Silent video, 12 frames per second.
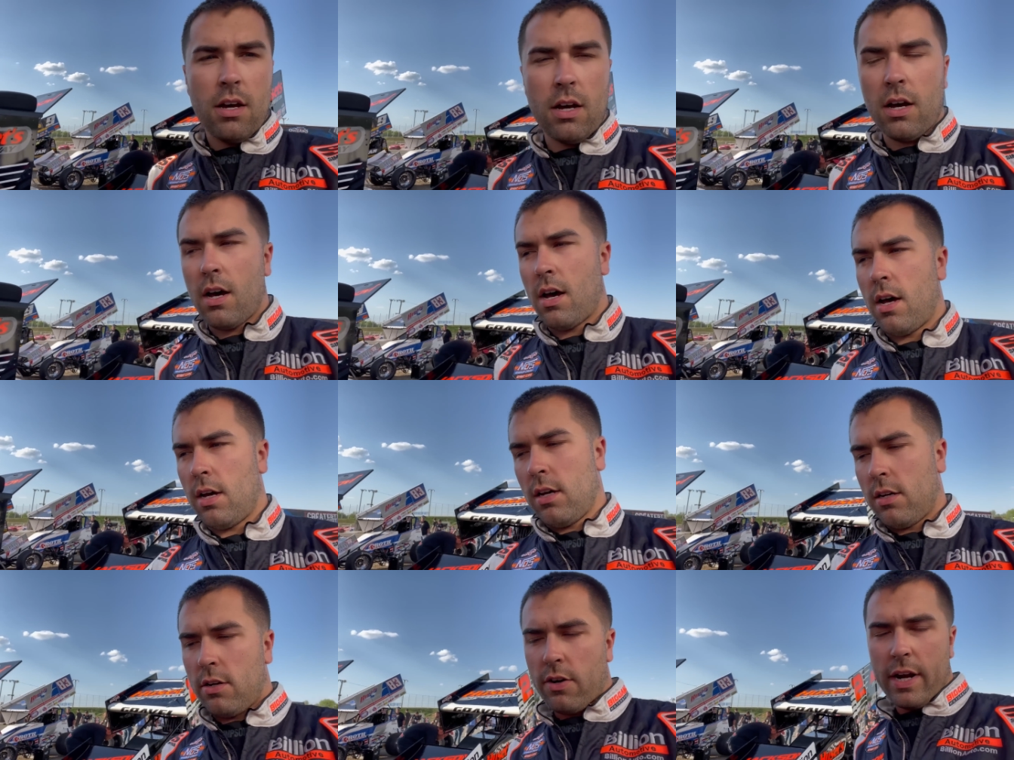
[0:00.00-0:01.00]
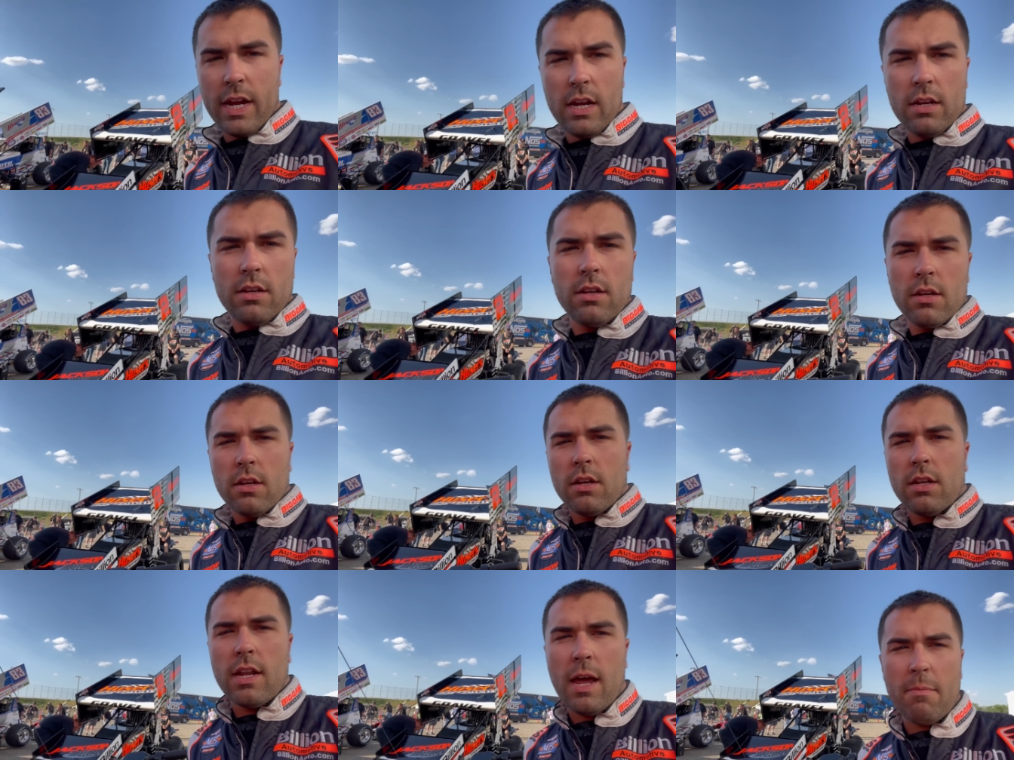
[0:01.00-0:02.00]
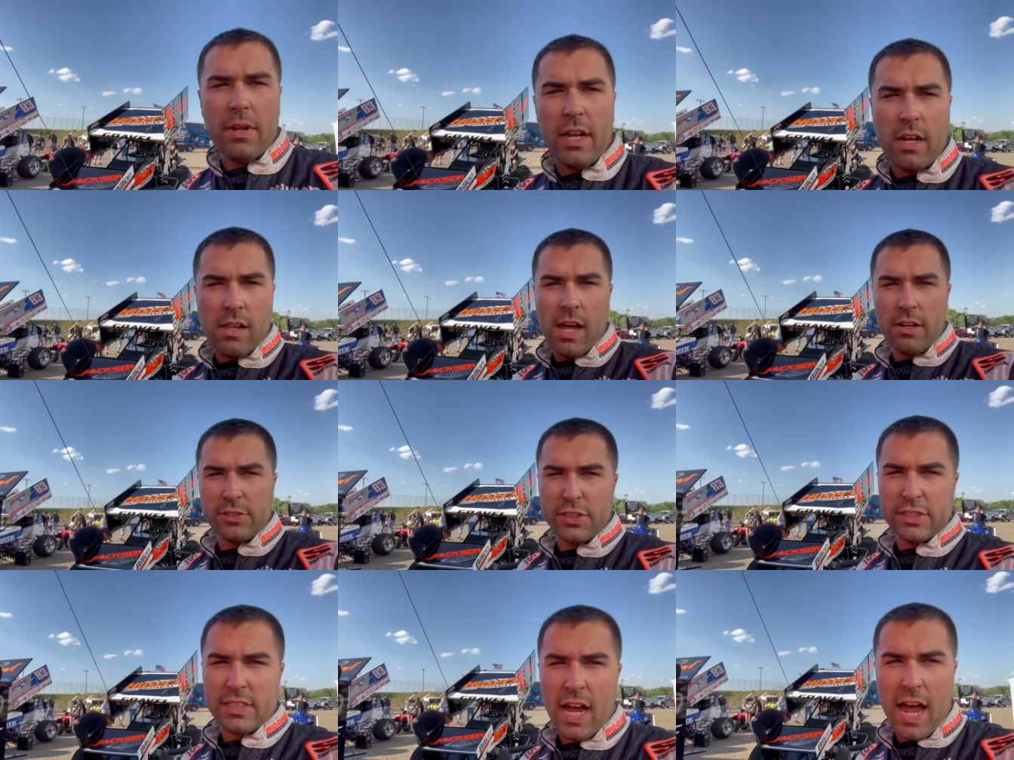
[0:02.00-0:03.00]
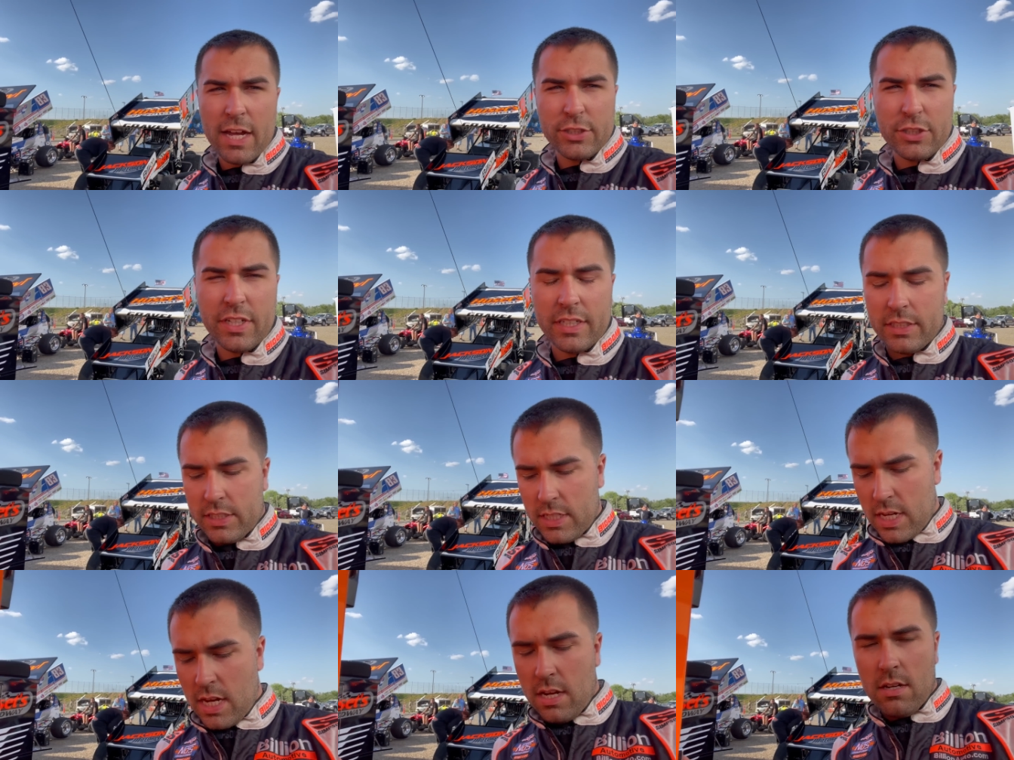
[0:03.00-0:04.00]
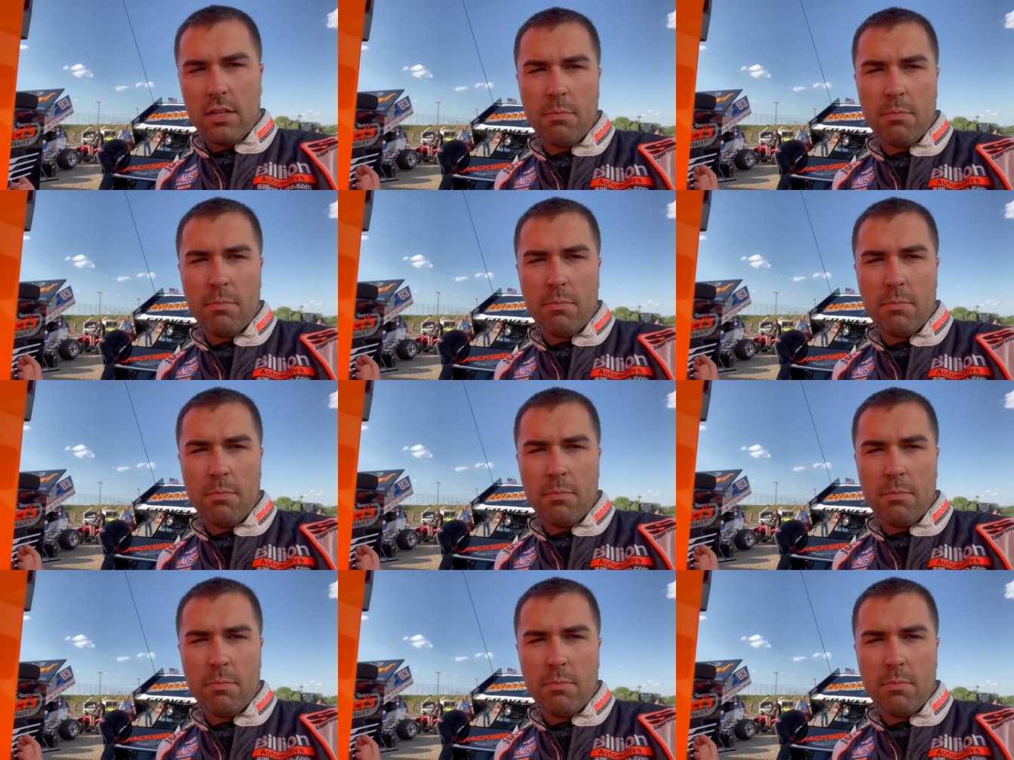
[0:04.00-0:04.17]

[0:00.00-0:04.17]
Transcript: Uh, great. Not many clouds in the sky, as you can see.